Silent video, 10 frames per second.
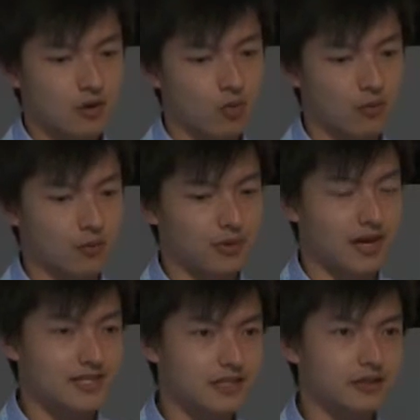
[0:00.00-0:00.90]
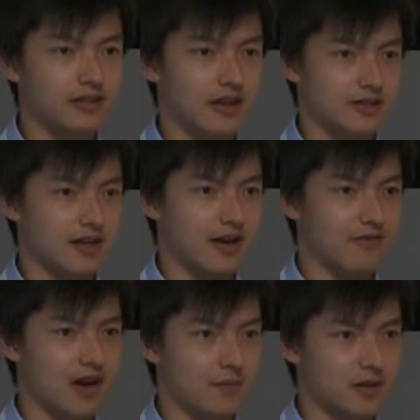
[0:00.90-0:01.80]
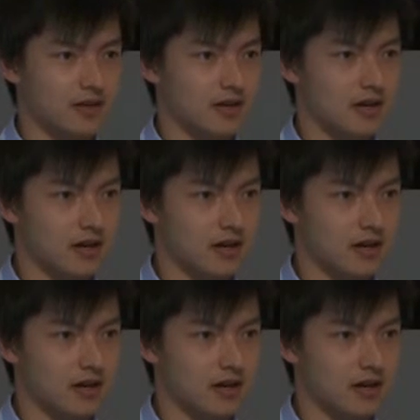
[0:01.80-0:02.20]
what we would ideally like to have happen